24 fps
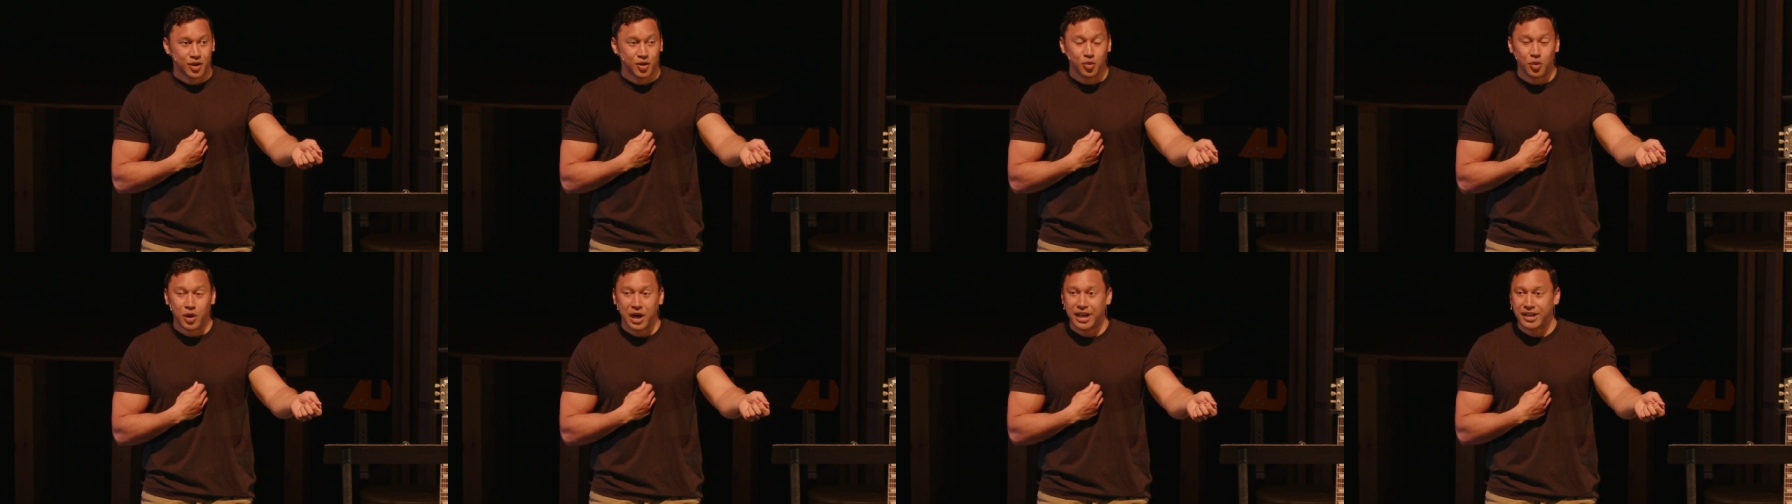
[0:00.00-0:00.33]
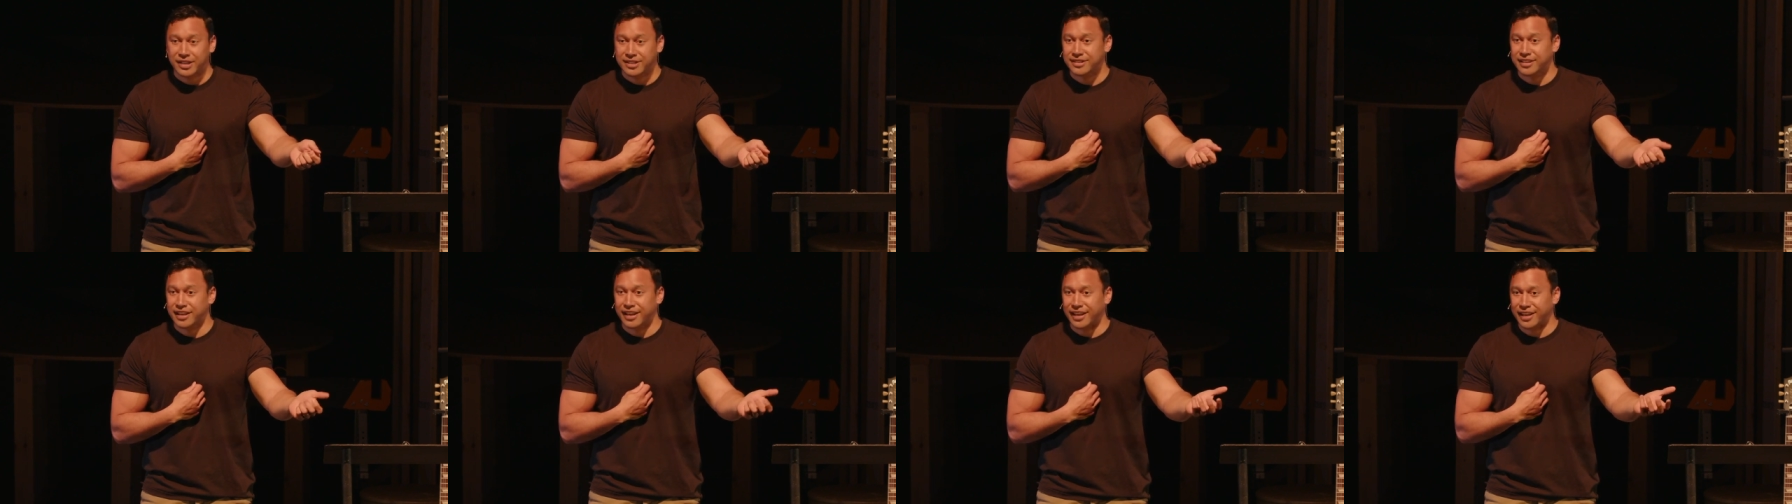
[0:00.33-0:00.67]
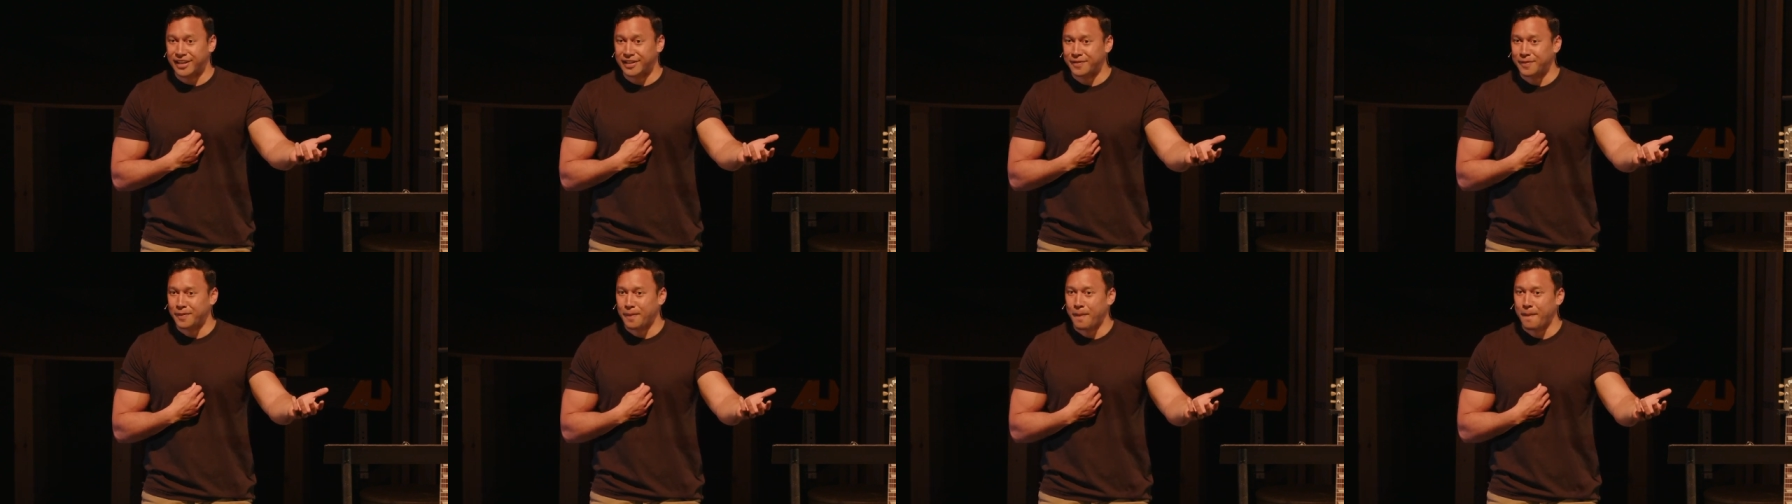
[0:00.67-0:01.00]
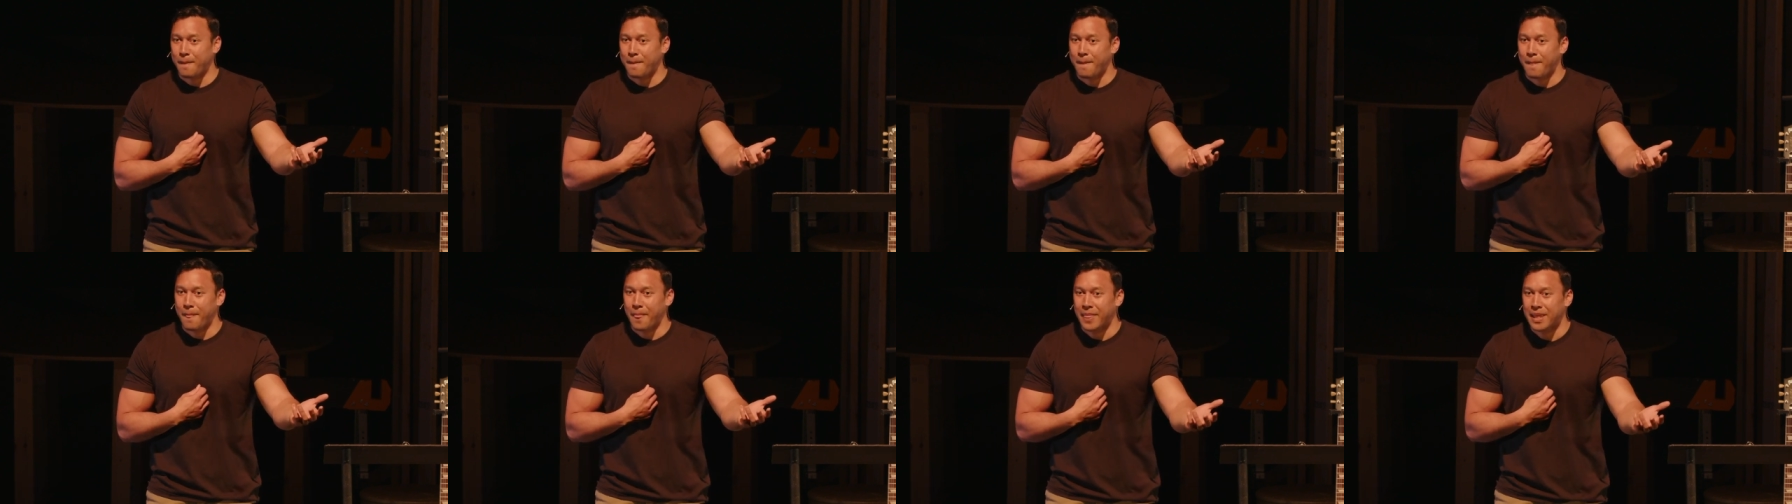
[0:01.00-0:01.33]
A wise saying.
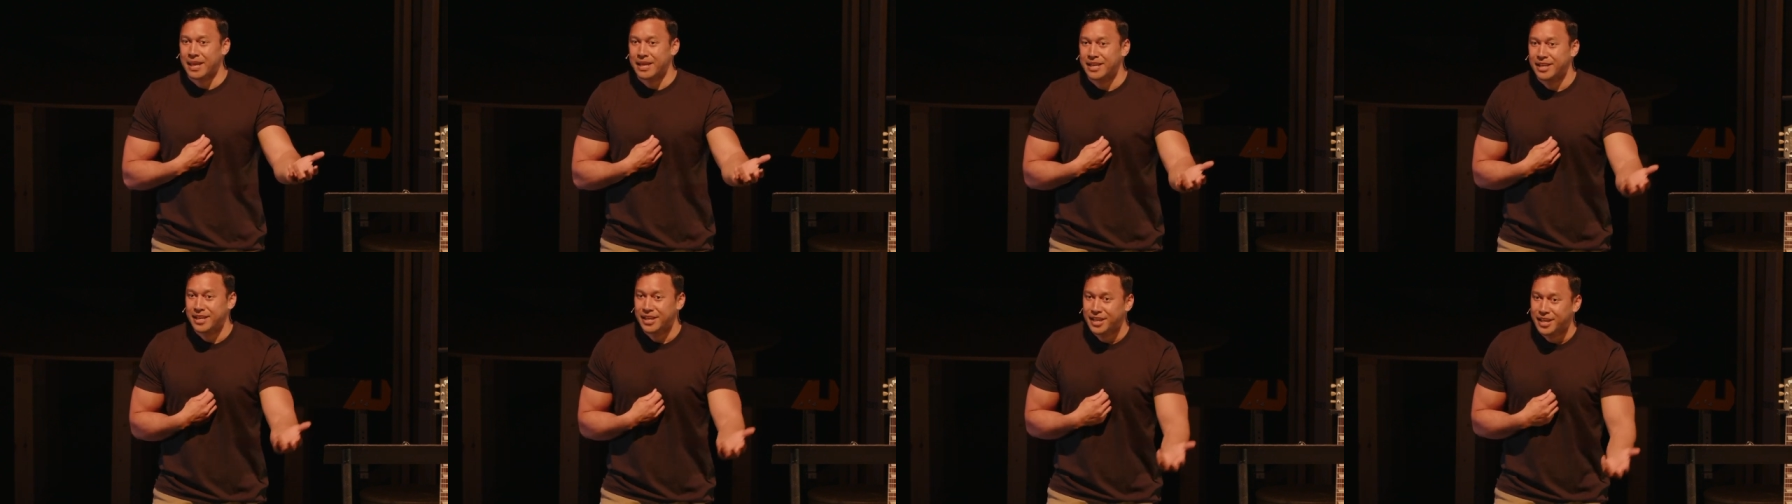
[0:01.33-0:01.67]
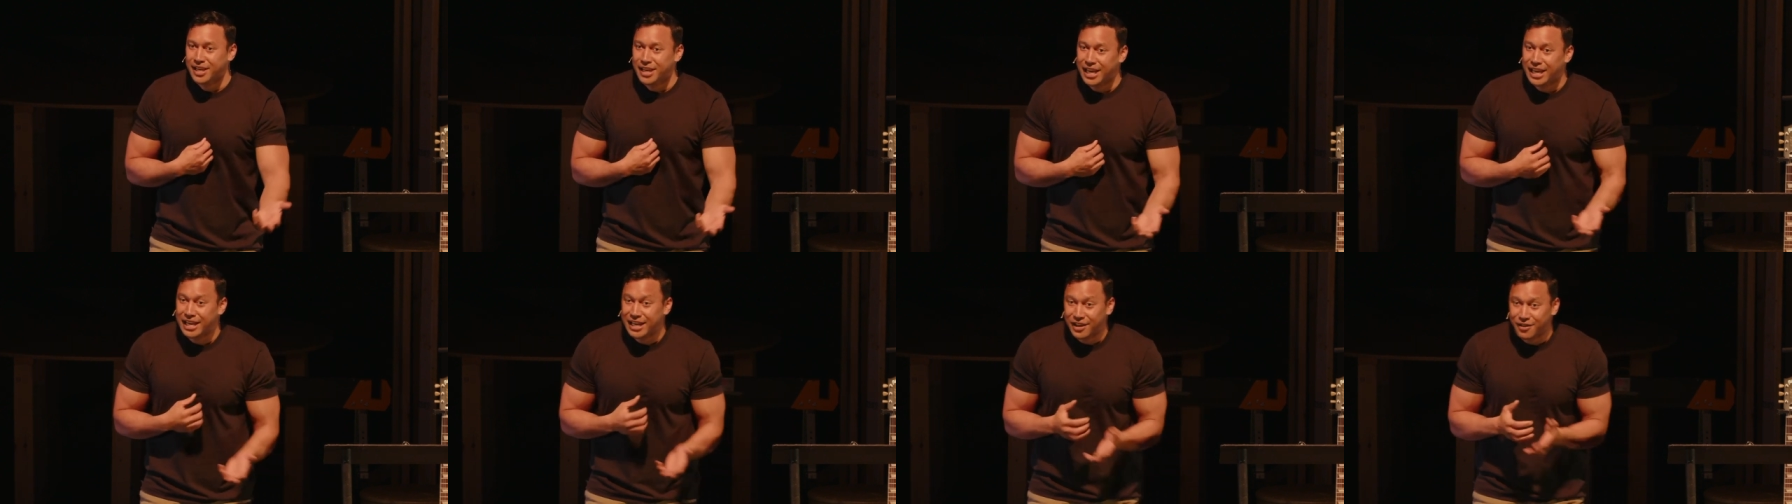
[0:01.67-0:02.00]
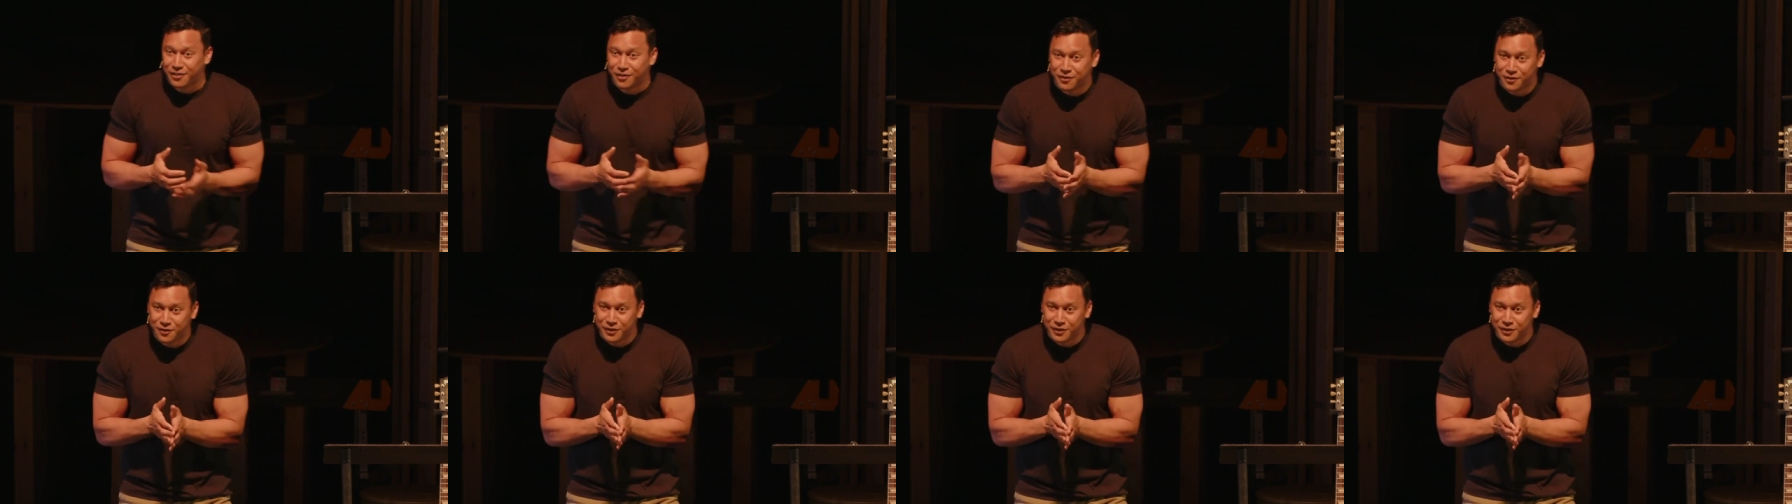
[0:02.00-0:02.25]
And it